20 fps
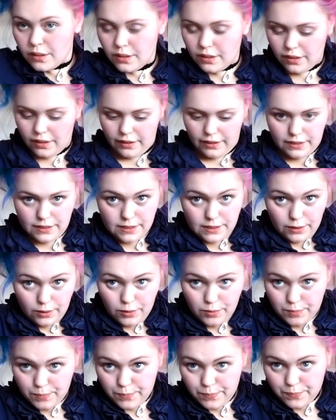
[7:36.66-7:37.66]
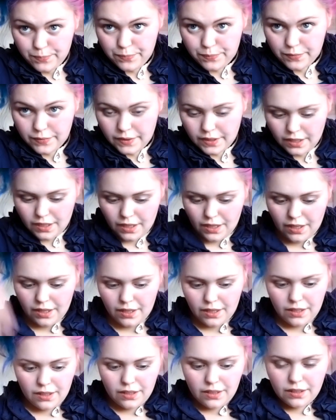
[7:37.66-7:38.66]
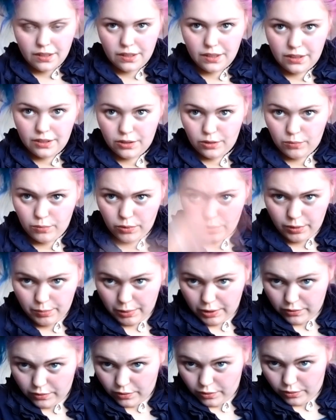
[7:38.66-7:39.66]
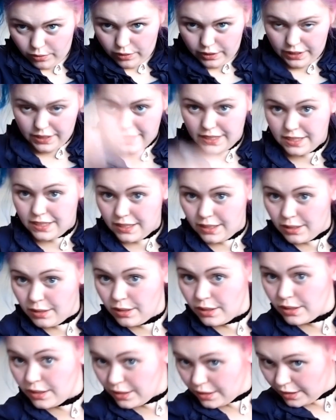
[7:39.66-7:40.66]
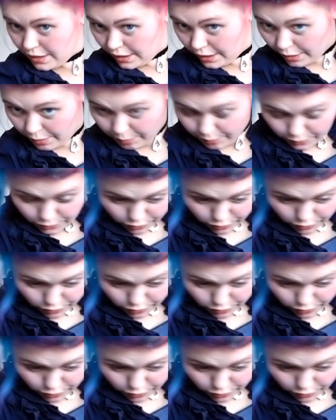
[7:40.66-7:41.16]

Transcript: like so. And don't worry about all this um,